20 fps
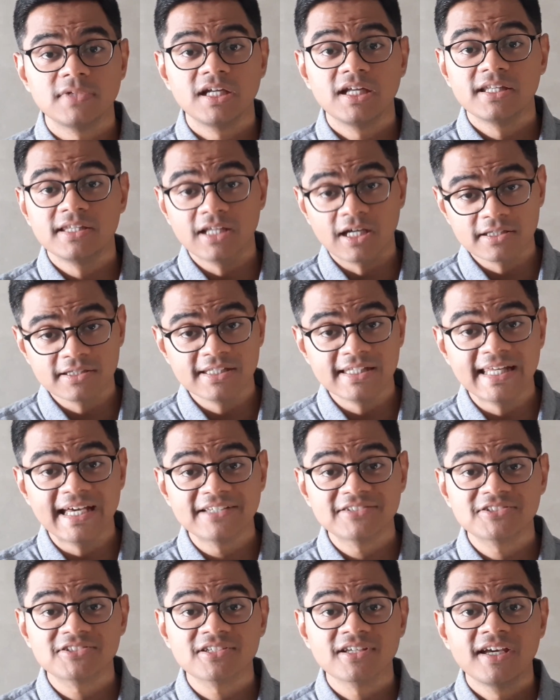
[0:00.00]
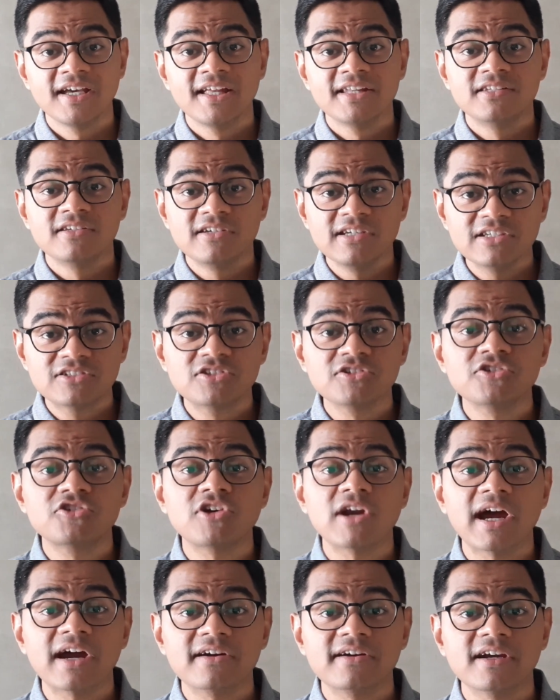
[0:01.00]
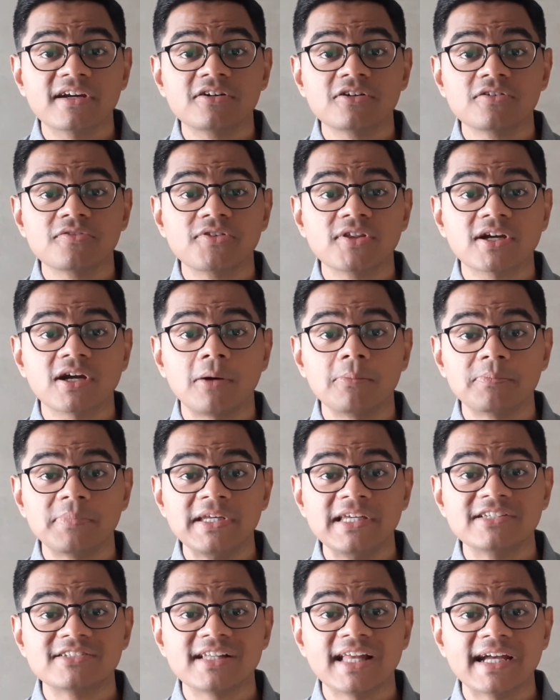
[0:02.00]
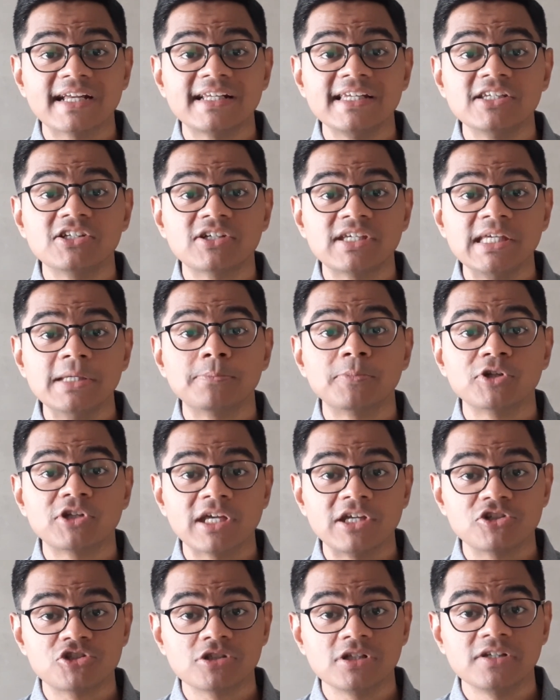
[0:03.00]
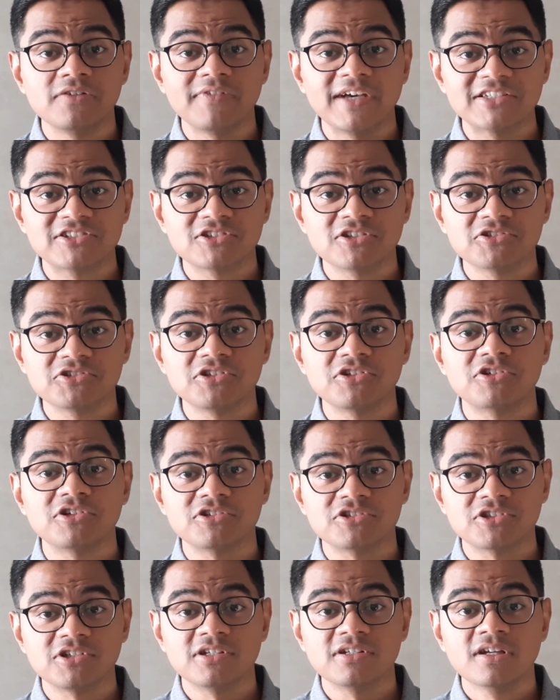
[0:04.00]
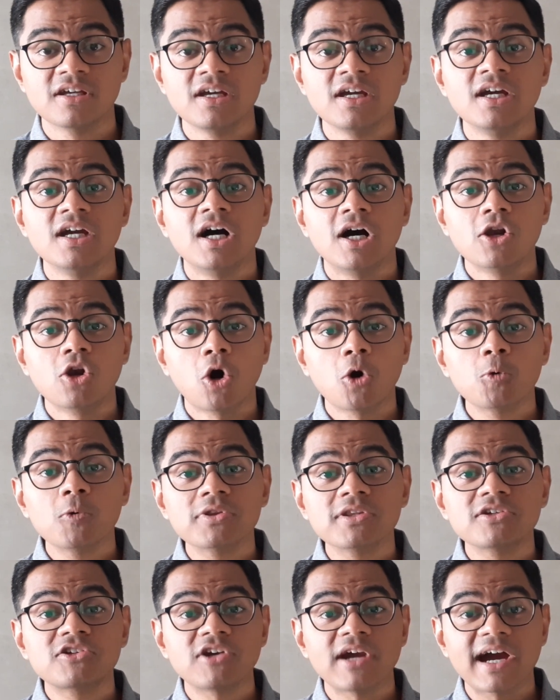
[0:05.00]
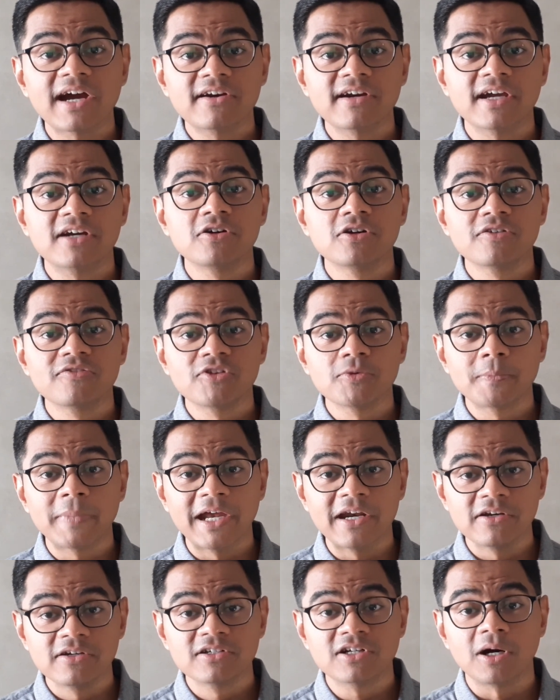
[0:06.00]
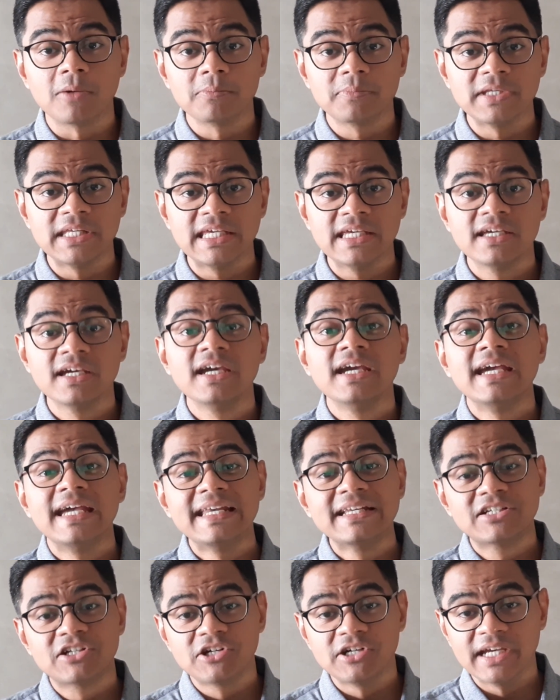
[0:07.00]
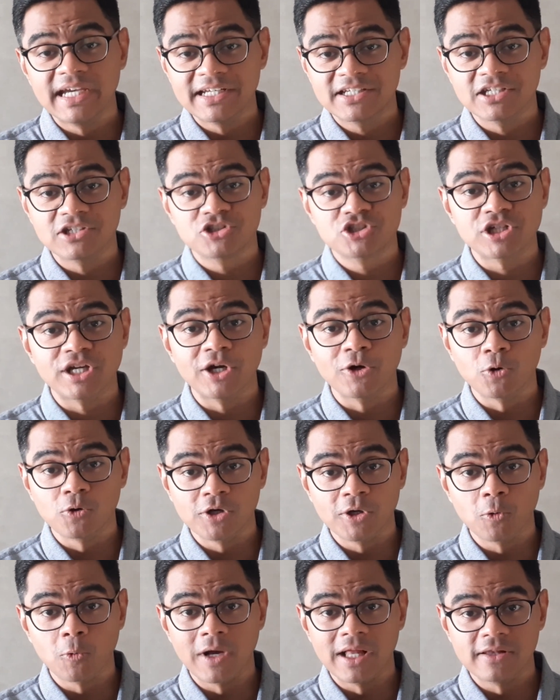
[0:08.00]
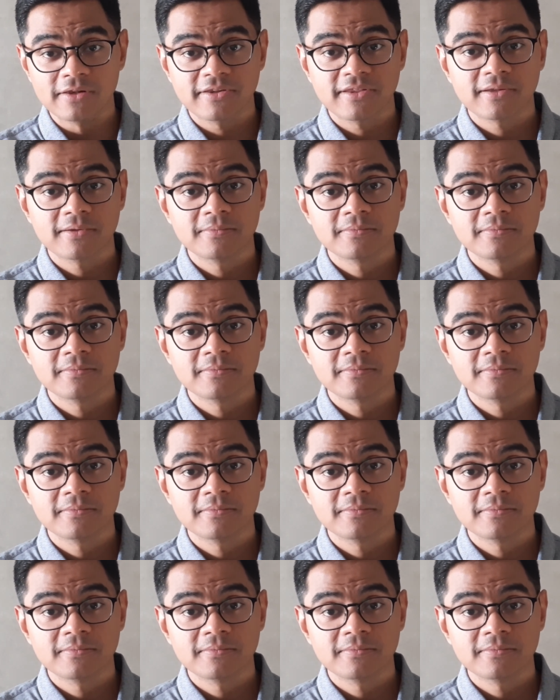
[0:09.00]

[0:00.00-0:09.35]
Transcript: Nonetheless, the recent track record of the company is likely to keep potential investors interested, along with the track record of the parent company in creating shareholder wealth.